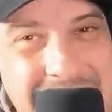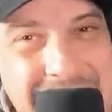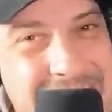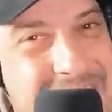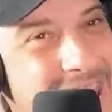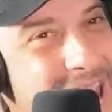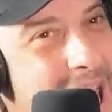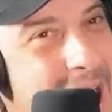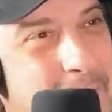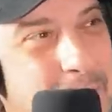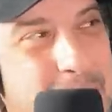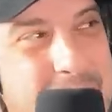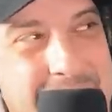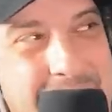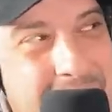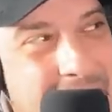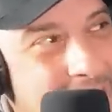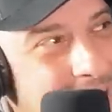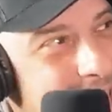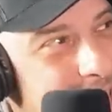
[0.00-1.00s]
not been
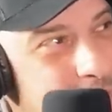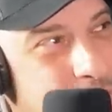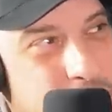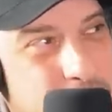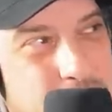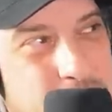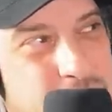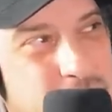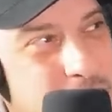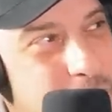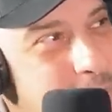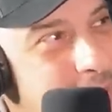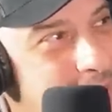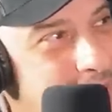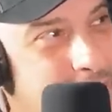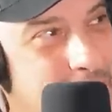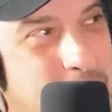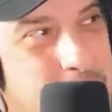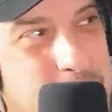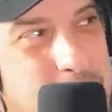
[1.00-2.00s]
any
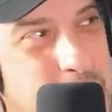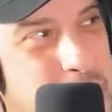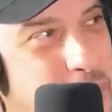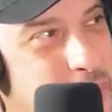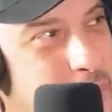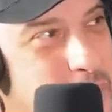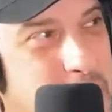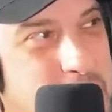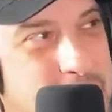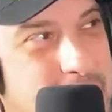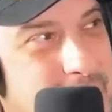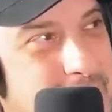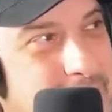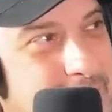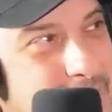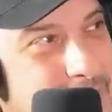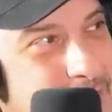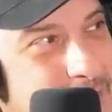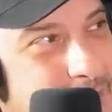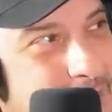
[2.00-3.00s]
dramatic or scripted
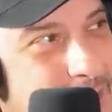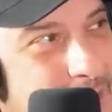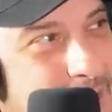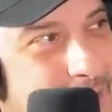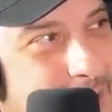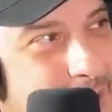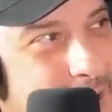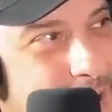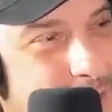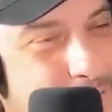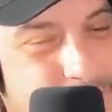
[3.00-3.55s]
yeah.